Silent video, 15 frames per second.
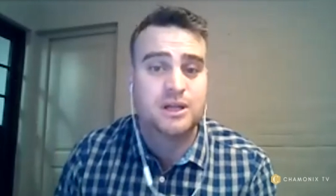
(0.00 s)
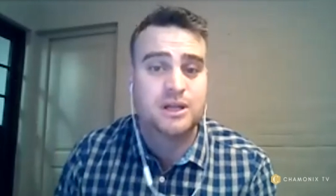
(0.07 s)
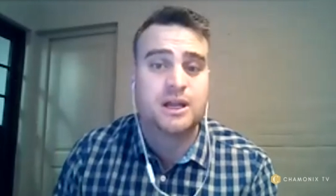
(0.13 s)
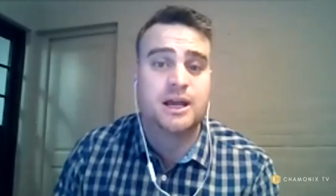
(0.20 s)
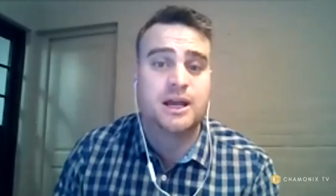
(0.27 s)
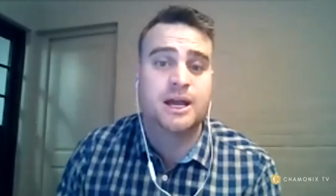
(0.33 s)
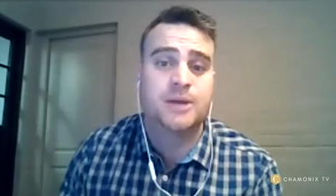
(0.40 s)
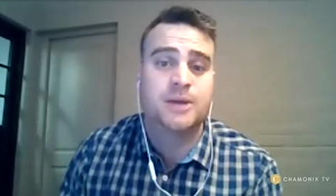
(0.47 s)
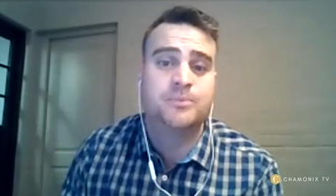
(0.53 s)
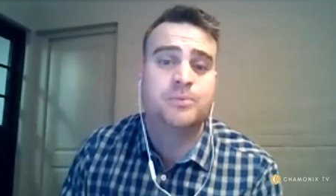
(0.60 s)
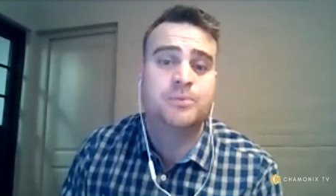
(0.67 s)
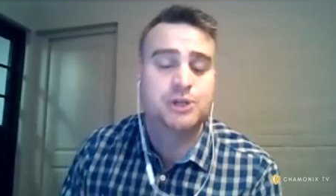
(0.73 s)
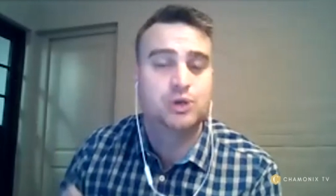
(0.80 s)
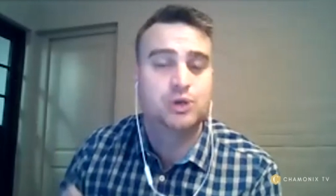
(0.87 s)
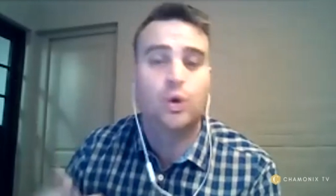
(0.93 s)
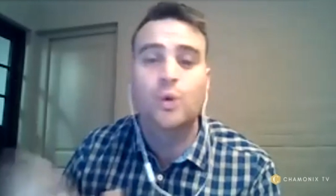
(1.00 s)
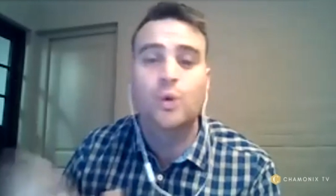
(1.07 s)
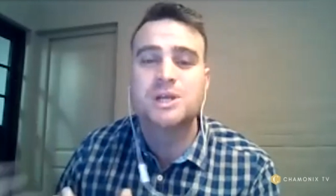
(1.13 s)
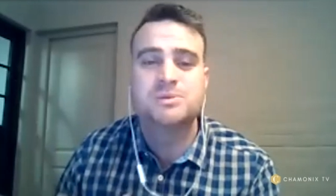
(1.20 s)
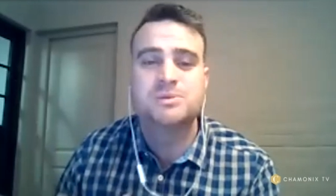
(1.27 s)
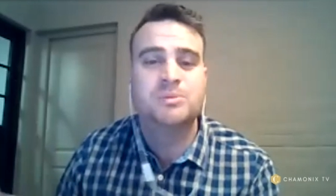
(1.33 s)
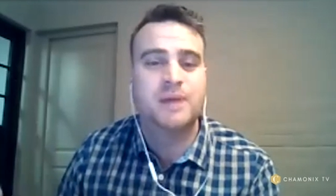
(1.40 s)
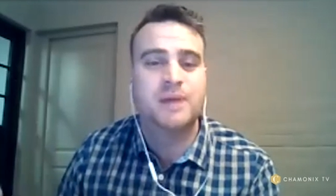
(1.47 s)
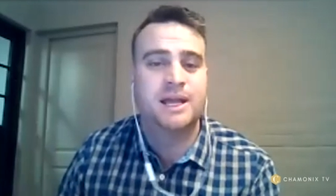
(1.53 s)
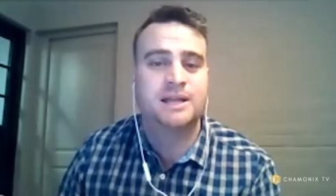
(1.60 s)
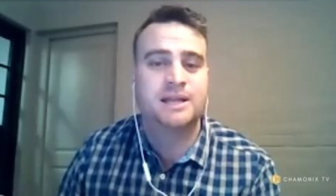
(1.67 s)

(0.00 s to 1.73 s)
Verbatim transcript: um, but you'll always be paying